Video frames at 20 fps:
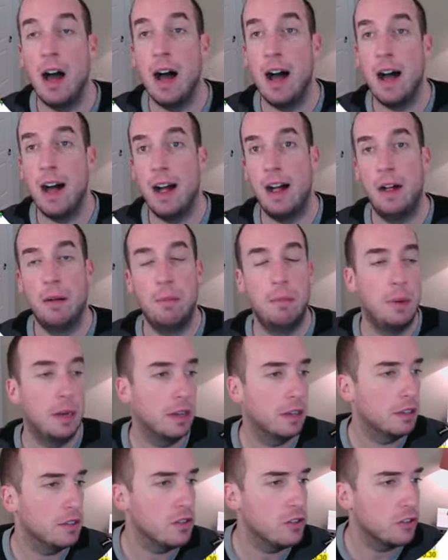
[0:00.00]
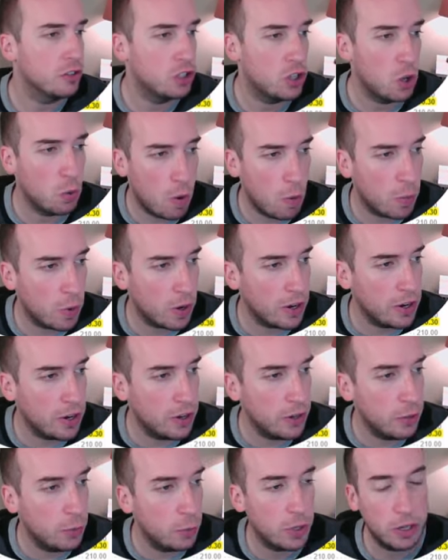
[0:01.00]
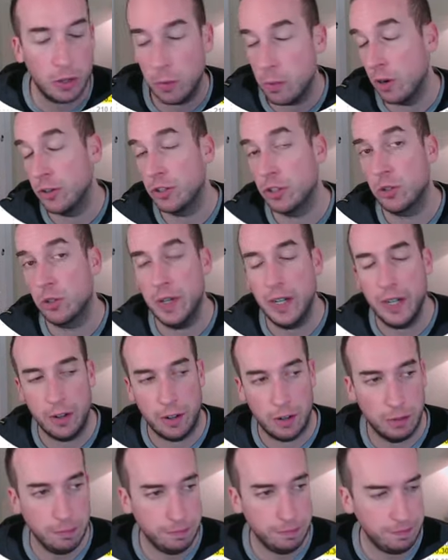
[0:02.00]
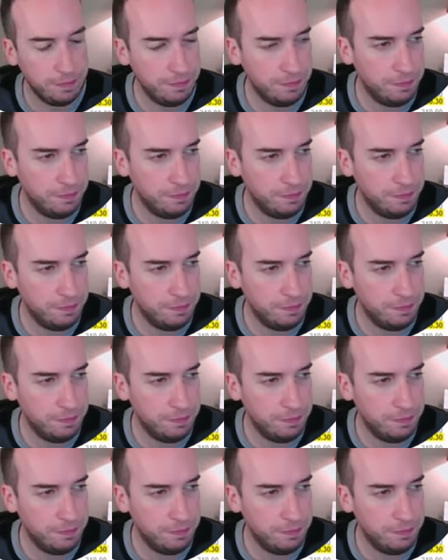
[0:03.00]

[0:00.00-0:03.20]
Um, so what we're going to do, we're going to go to our screener.